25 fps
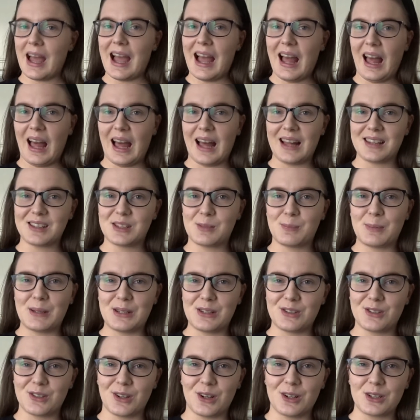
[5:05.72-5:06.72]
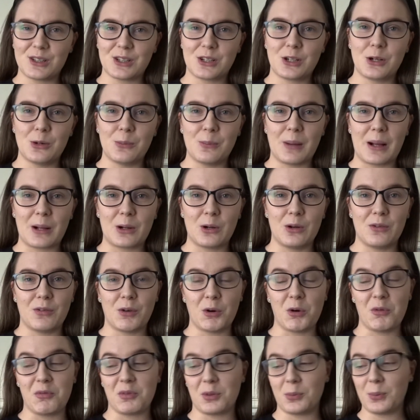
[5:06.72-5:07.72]
has been starting to come back
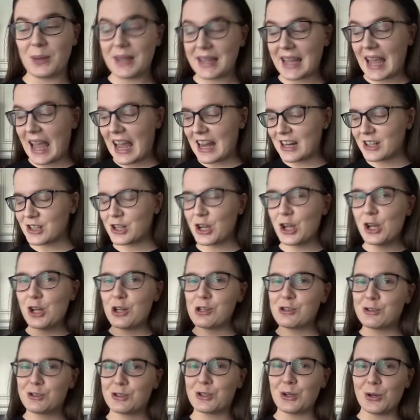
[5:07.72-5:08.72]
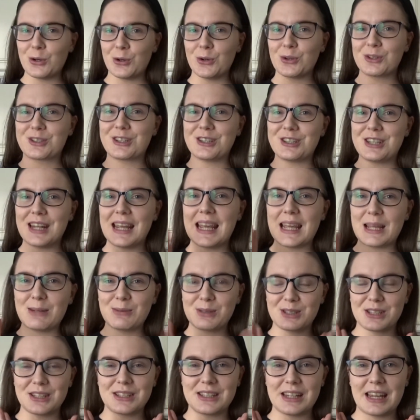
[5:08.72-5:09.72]
over the weekend. So today
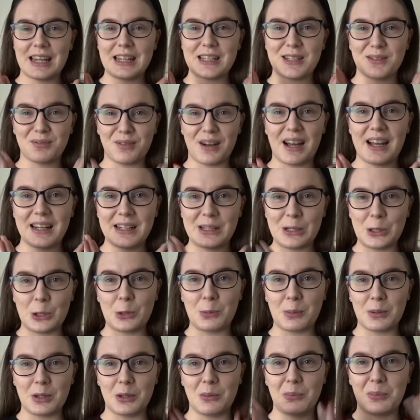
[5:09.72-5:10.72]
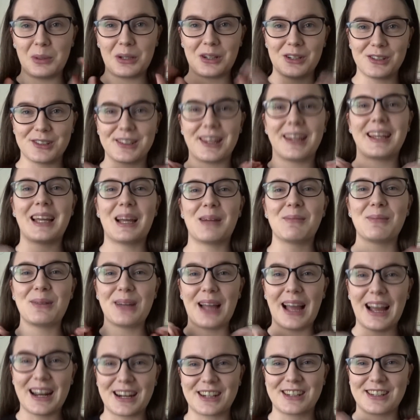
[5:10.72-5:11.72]
was the day to finally open them, because I am
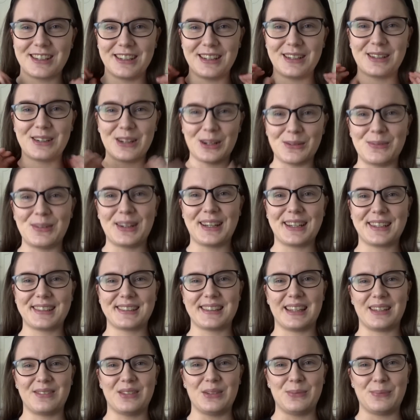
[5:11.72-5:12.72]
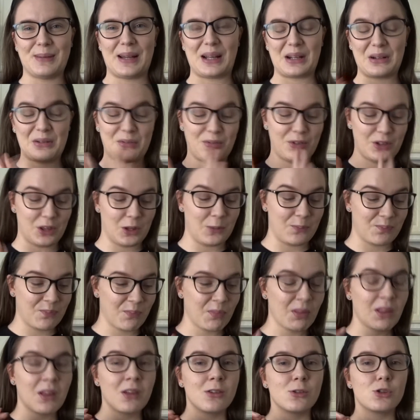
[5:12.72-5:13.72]
actually got my excitement back for them.
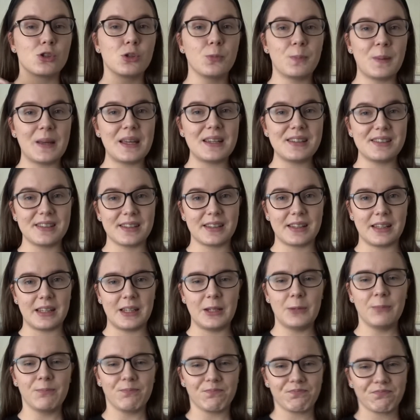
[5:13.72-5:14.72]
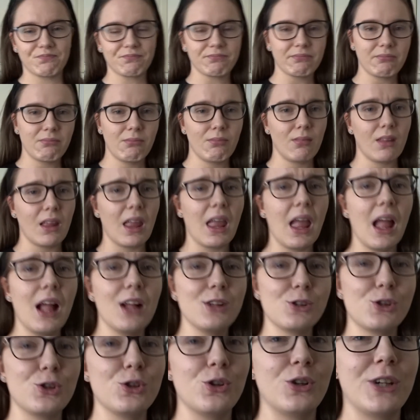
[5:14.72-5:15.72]
So basically, I'll
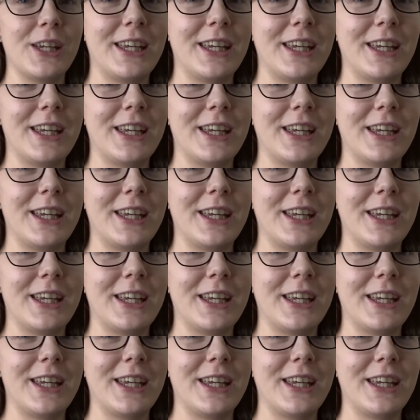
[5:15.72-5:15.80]
show you